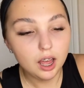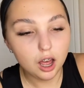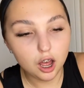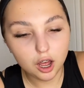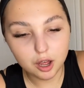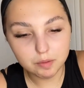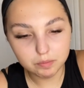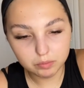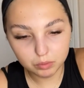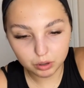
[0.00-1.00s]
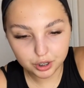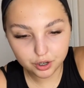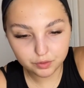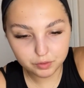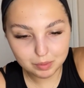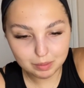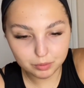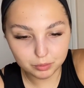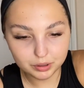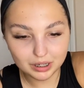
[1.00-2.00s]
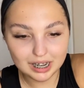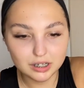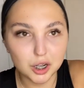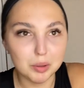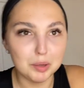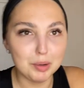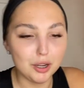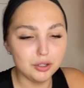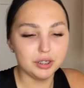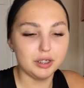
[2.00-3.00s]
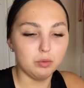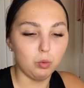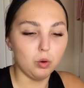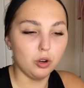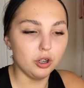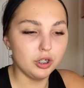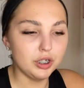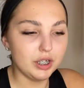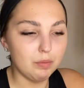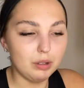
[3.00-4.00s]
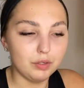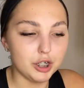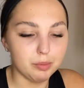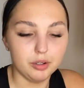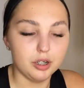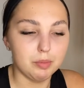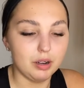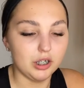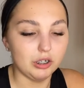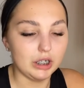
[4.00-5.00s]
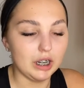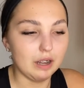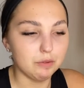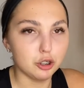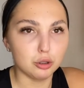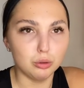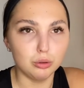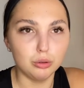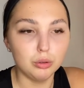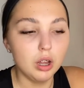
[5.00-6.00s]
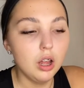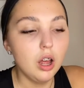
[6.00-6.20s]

I don't remember when the last time I posted was, and whether I spoke about how I'd left school.